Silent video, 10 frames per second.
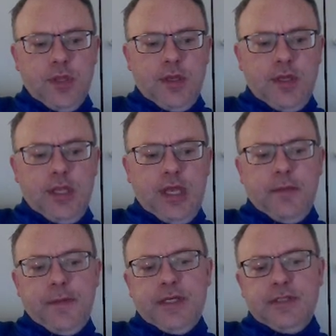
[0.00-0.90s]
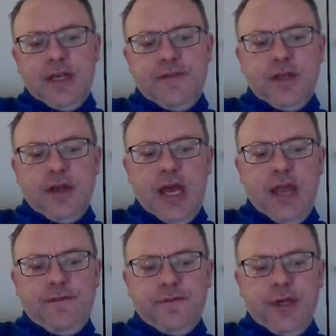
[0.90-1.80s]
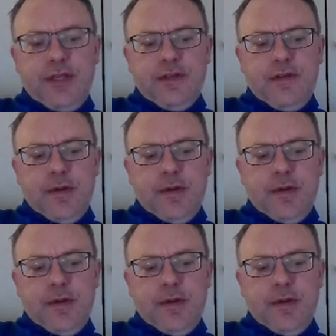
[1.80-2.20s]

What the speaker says: Yeah, because I have to go a3 to the...